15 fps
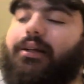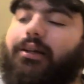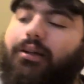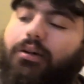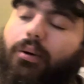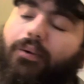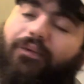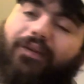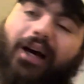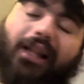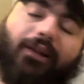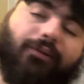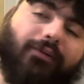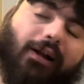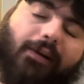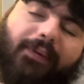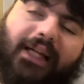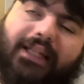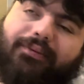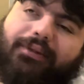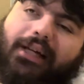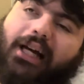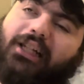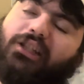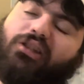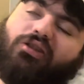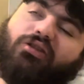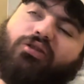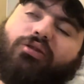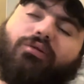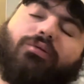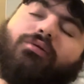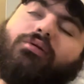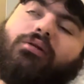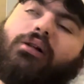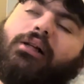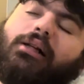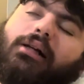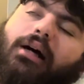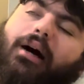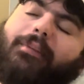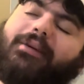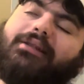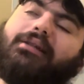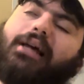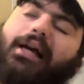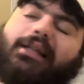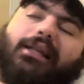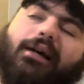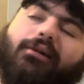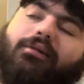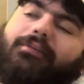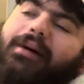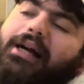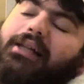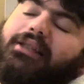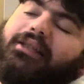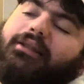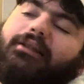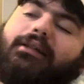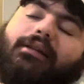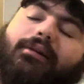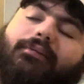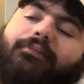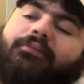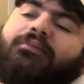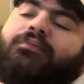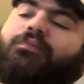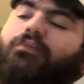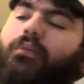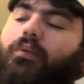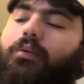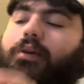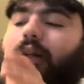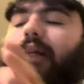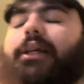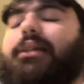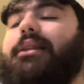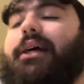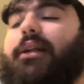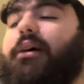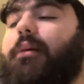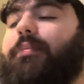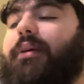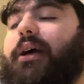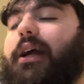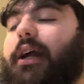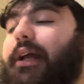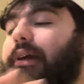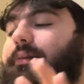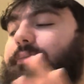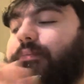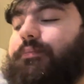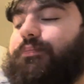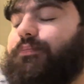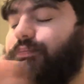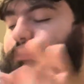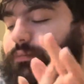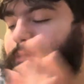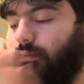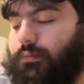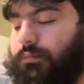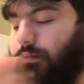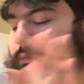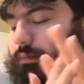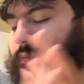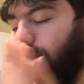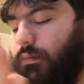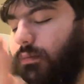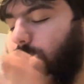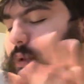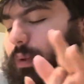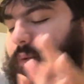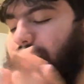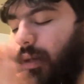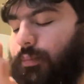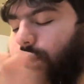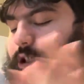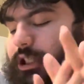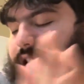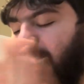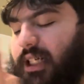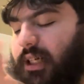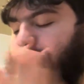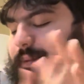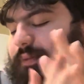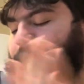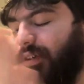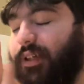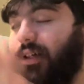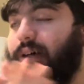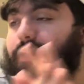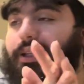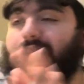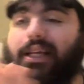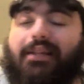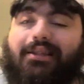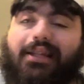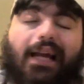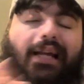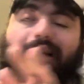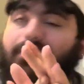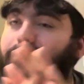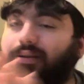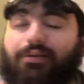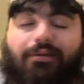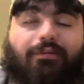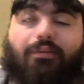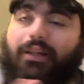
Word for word: Go follow Rap House Reactions too. I'm going to tag that on my Instagram. We're going to get that up, all right? We got more shit coming for y'all. Get stay in tune.